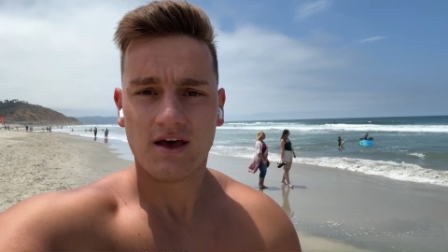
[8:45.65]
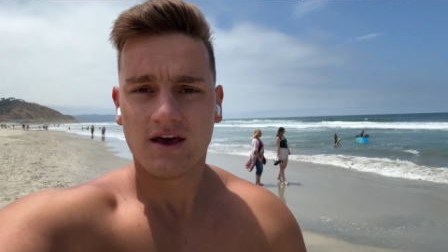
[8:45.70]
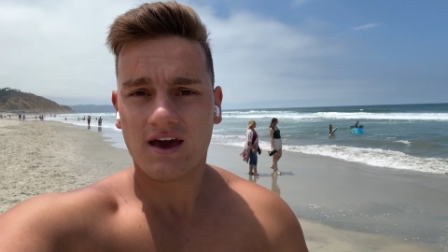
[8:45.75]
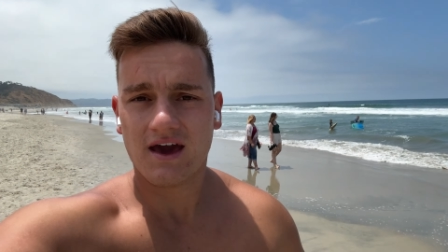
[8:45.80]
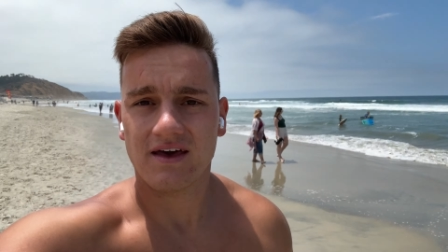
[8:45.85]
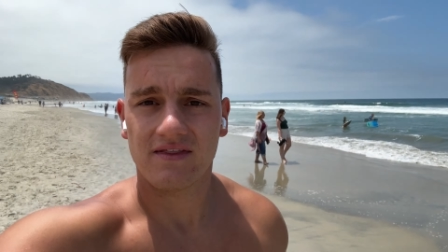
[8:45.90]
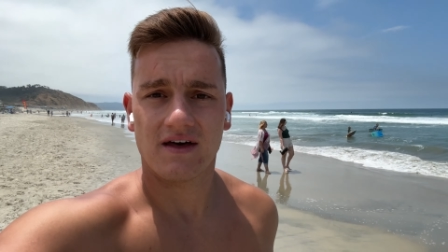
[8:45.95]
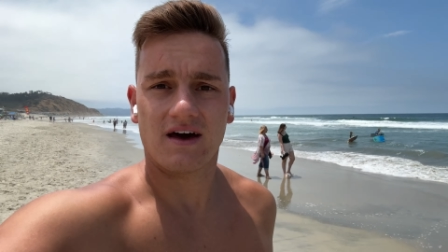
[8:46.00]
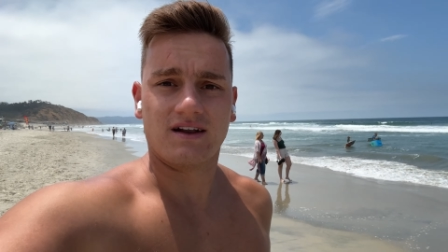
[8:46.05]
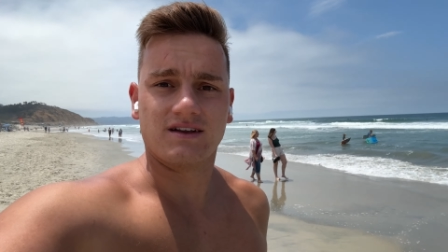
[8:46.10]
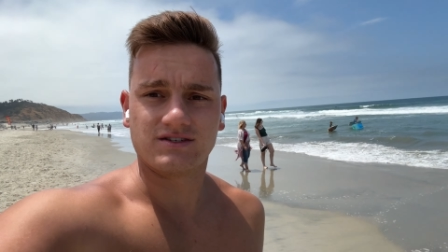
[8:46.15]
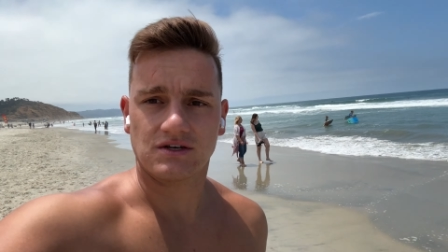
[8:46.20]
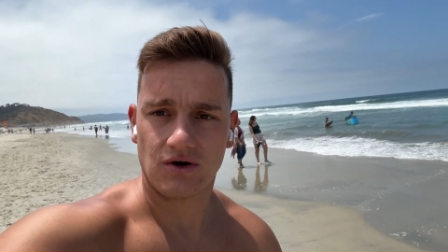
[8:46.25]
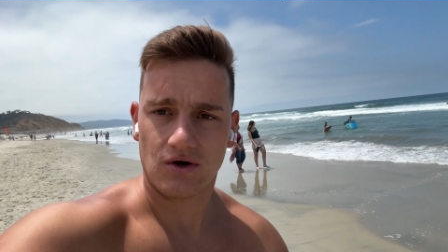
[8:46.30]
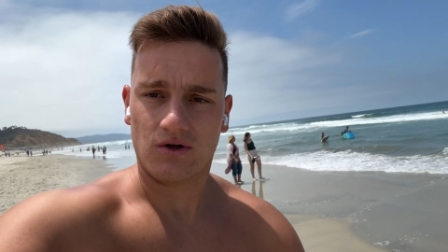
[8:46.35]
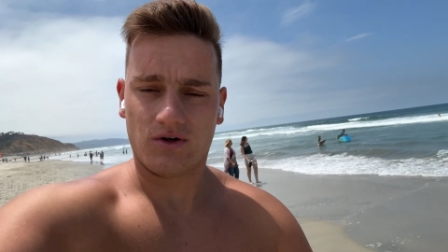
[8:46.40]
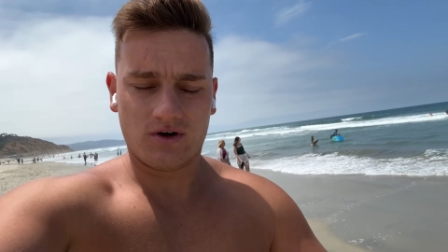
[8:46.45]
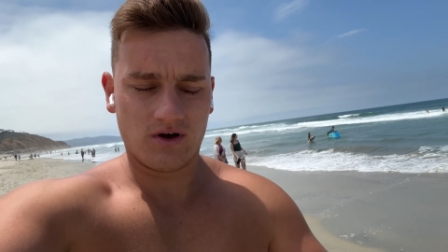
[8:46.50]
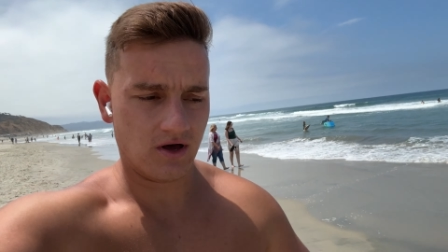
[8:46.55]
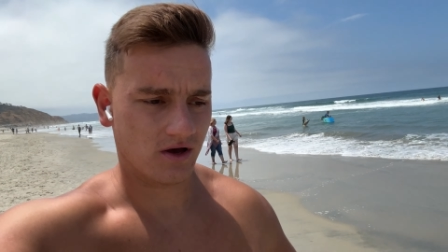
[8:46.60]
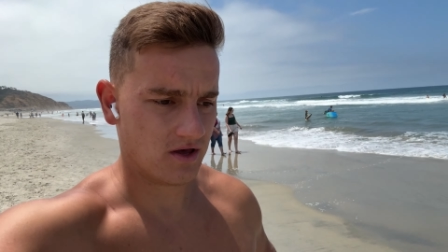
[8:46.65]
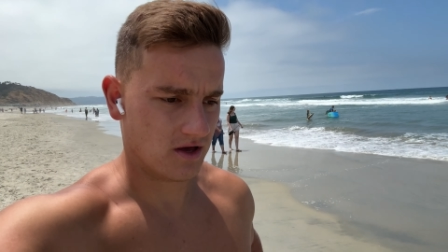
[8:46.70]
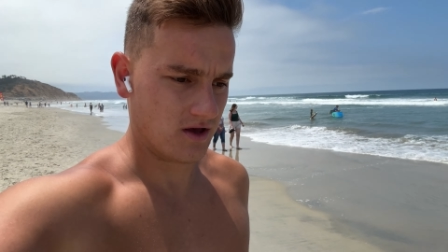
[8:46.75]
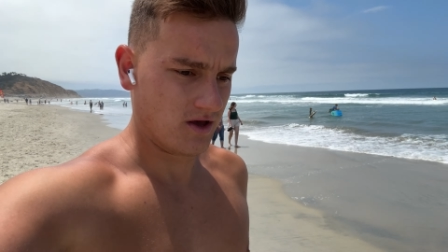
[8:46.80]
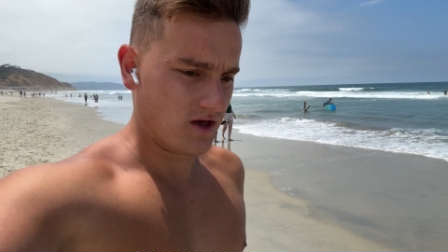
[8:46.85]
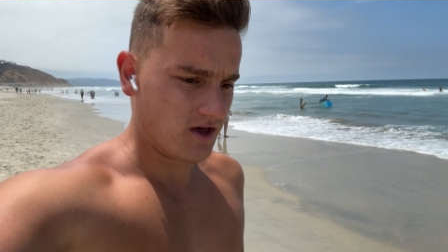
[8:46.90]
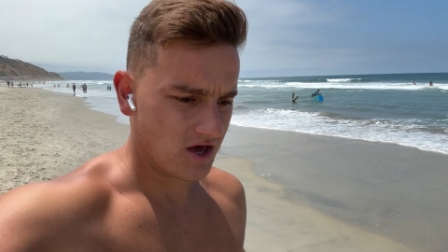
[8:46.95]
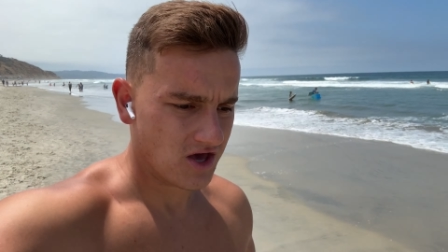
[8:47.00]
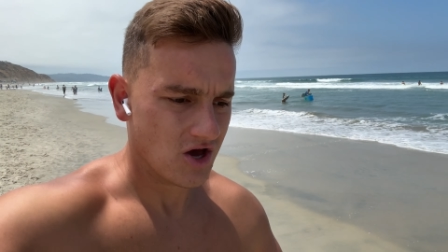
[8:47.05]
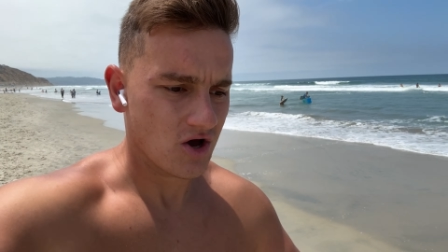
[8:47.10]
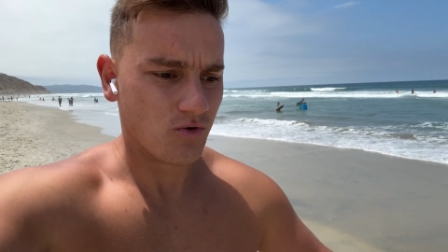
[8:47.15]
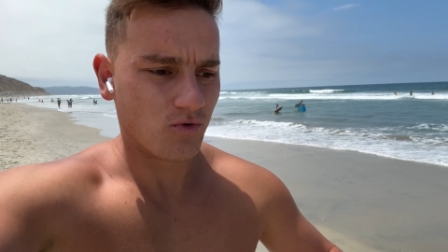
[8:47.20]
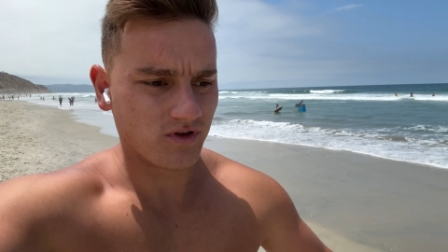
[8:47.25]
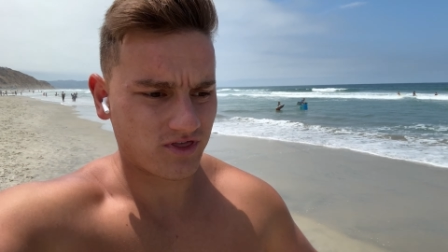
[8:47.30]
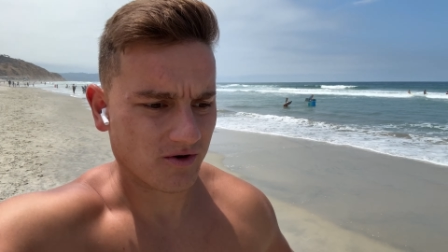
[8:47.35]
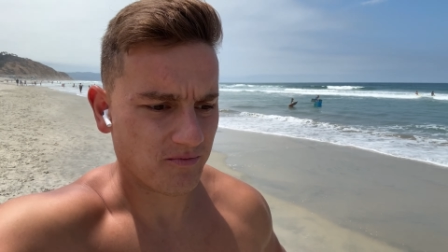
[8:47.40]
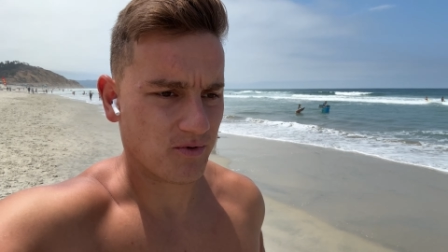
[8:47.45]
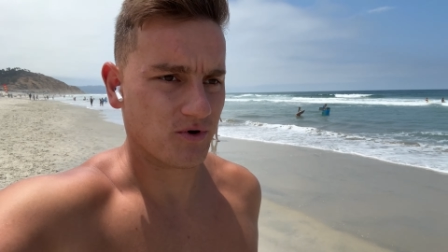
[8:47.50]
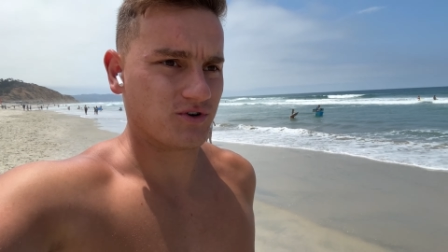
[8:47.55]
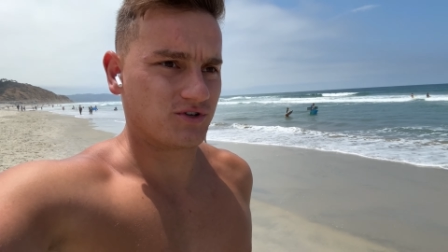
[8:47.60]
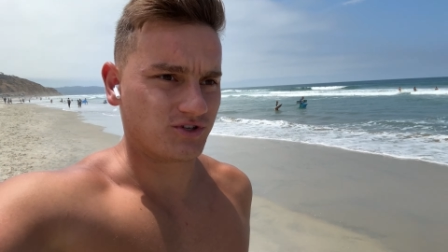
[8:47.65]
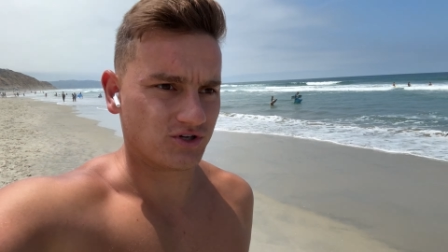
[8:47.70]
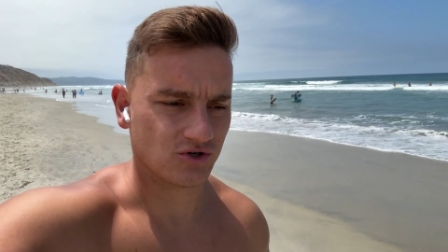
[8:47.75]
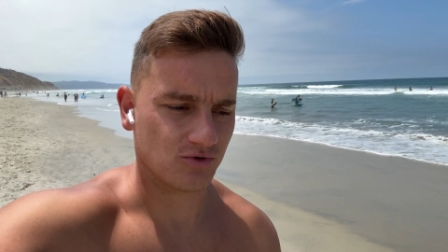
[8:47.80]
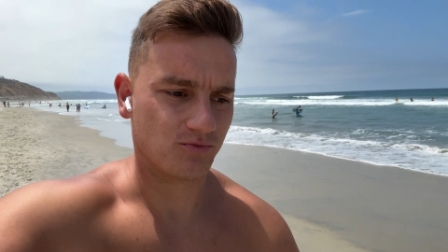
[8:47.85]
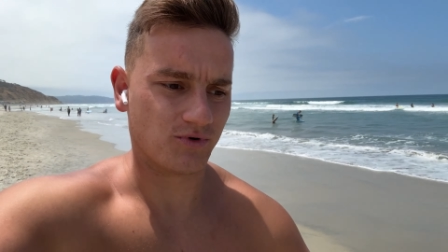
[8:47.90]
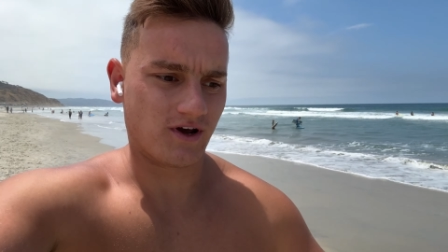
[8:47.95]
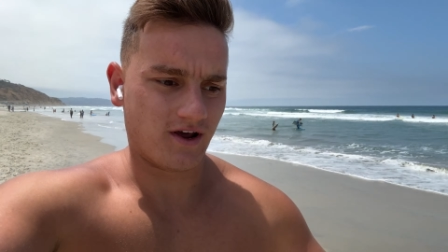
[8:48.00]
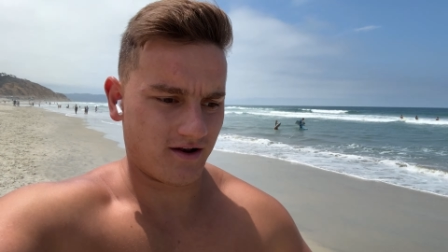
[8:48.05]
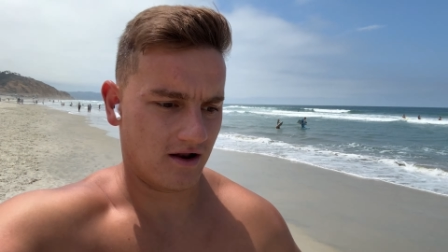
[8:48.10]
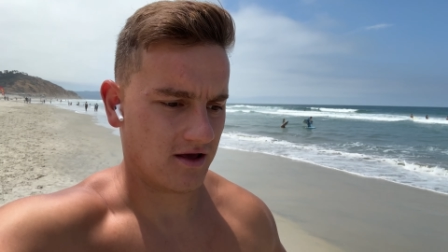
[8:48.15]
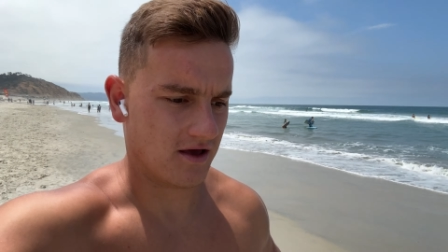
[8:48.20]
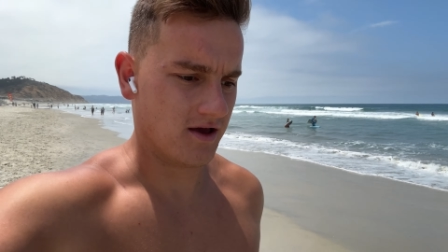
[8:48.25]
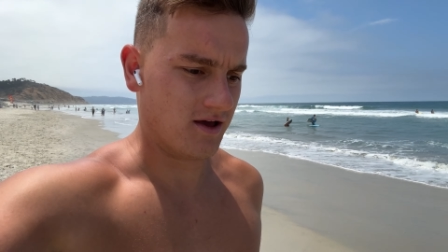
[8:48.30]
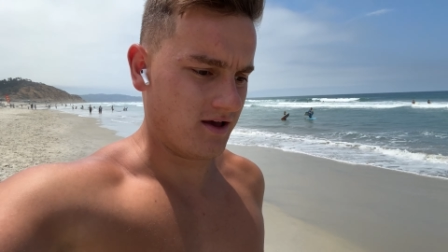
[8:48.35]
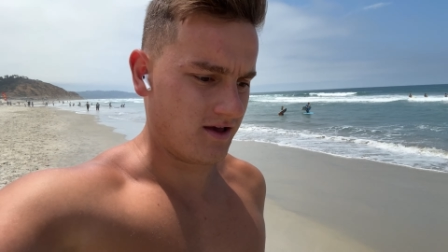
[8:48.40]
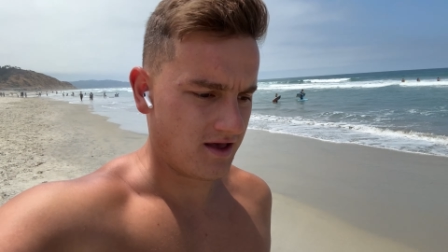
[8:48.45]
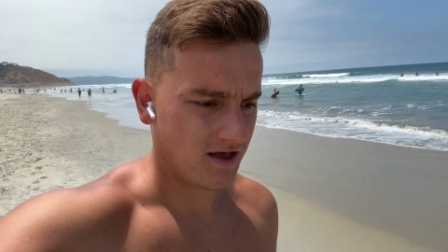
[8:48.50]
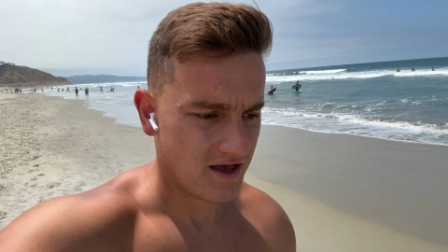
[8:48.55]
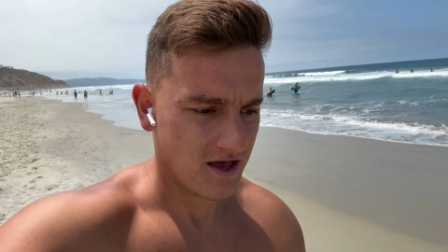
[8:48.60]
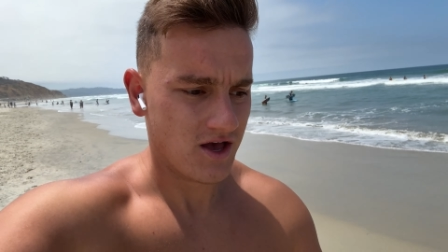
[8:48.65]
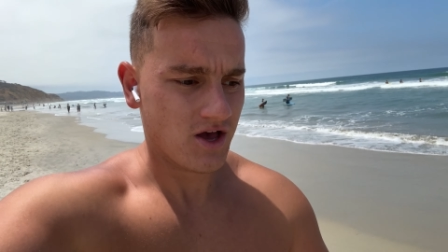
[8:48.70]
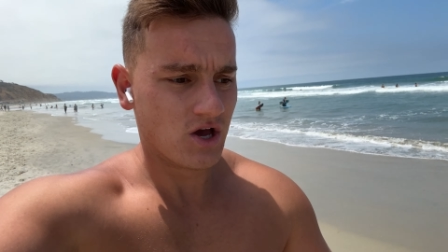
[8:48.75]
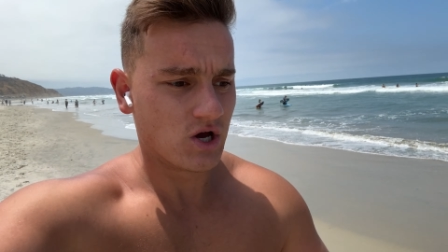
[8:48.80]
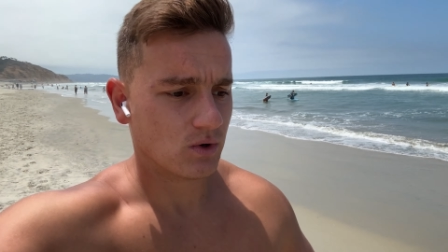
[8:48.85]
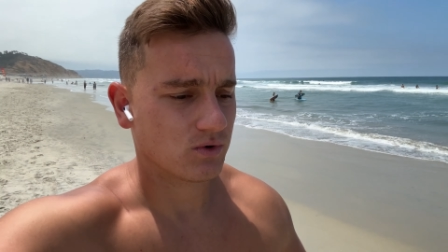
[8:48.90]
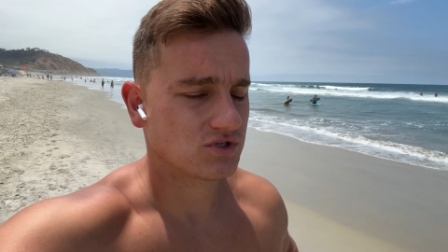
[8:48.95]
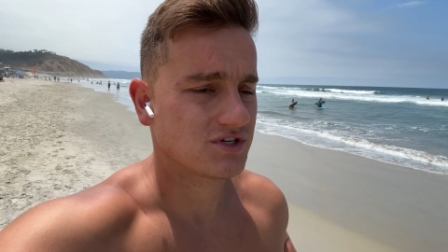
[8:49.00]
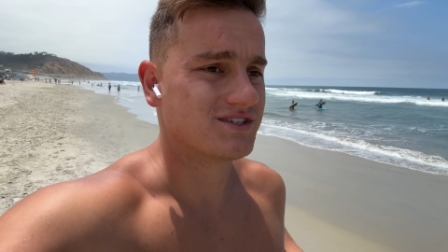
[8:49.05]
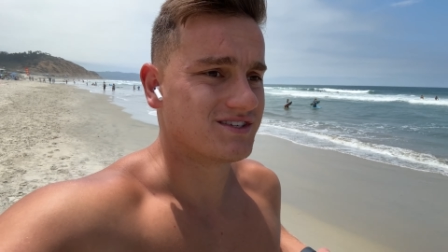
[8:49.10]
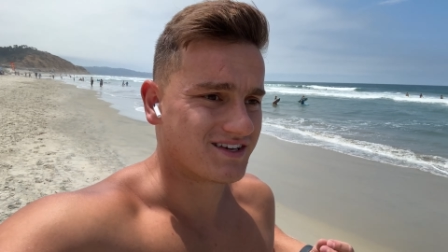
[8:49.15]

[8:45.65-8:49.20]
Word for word: And that is all with a personal brand, which is